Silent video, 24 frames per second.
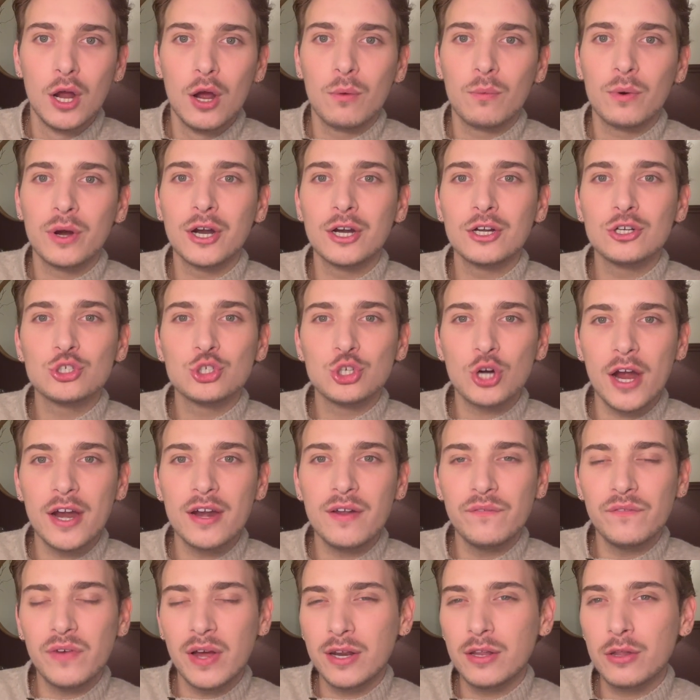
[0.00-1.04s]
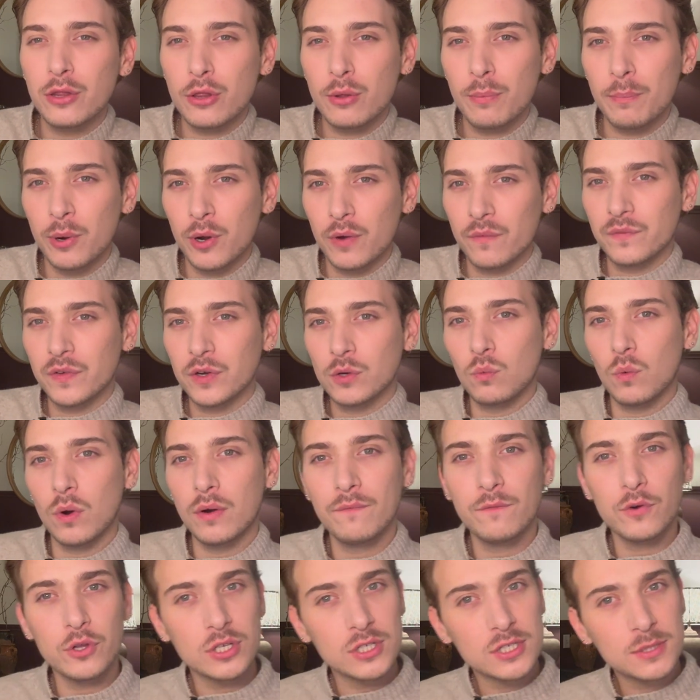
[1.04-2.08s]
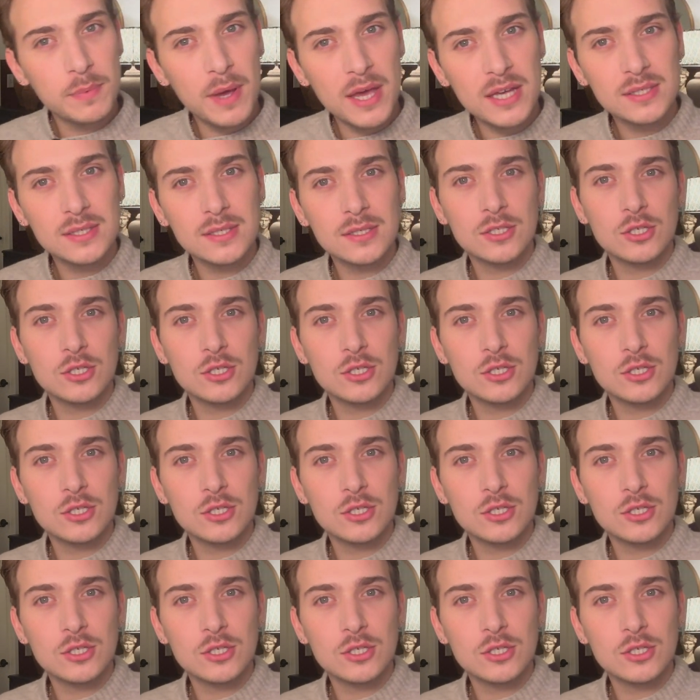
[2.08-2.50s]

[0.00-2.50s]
We're going to try to find the perfect one for the space.